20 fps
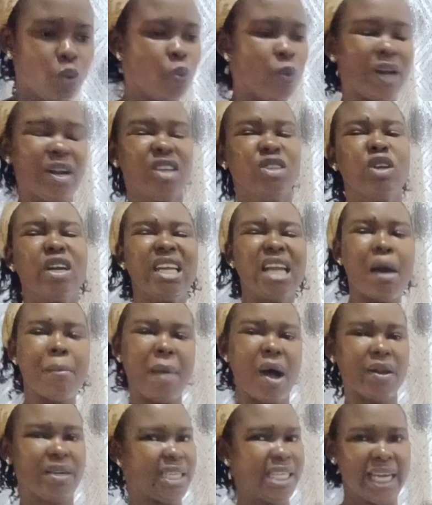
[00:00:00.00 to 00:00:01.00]
We're not talking
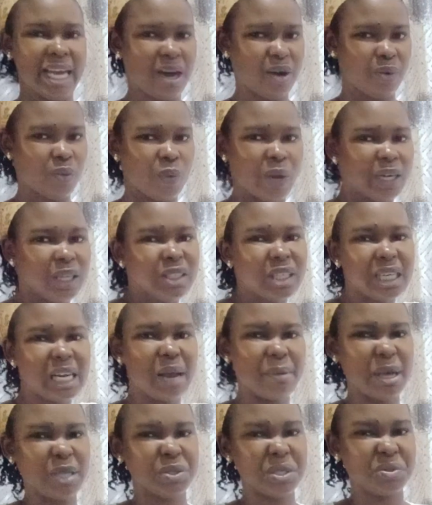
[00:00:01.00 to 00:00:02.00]
about it now. We're not
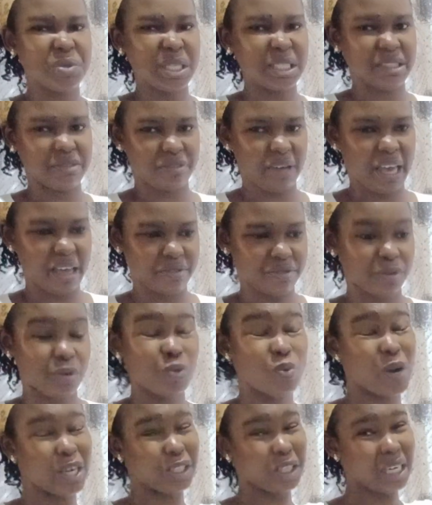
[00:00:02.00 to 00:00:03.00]
talking about
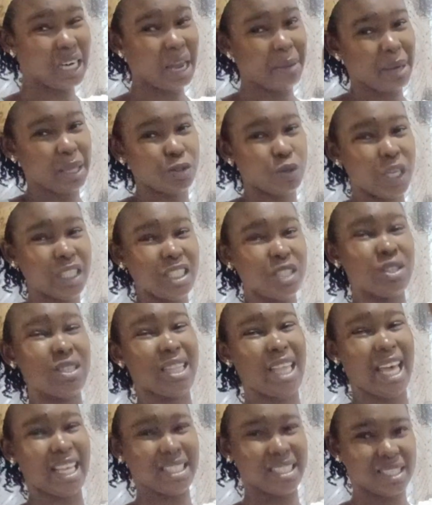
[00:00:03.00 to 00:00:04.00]
2025. We're talking about
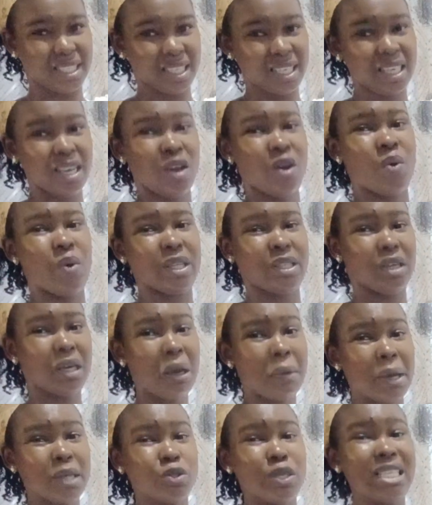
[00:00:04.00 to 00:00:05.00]
2030. We're
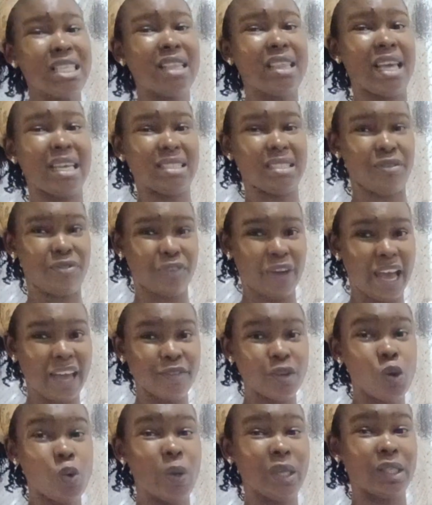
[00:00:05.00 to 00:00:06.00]
talking about
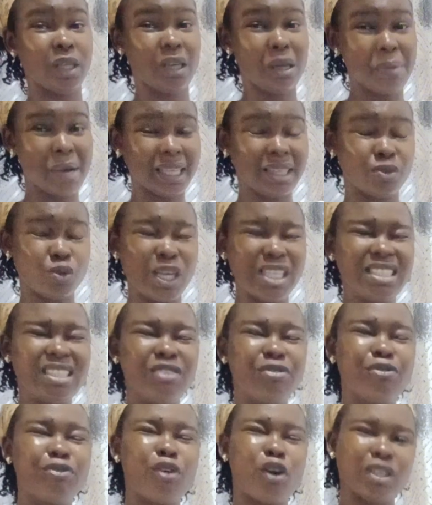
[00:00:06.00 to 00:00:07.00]
2035. We're talking about
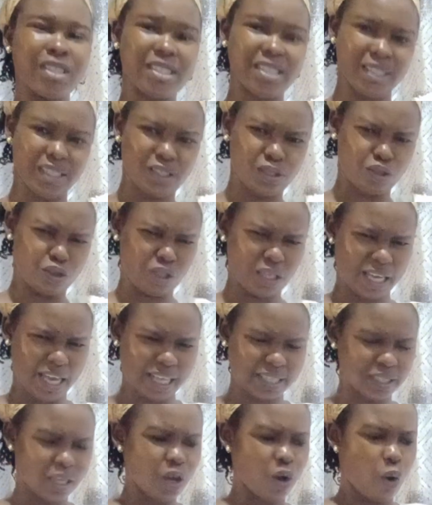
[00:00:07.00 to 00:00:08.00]
2040. Do you
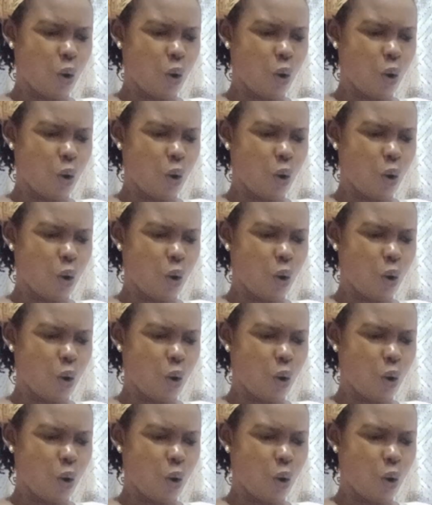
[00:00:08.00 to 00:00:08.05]
get?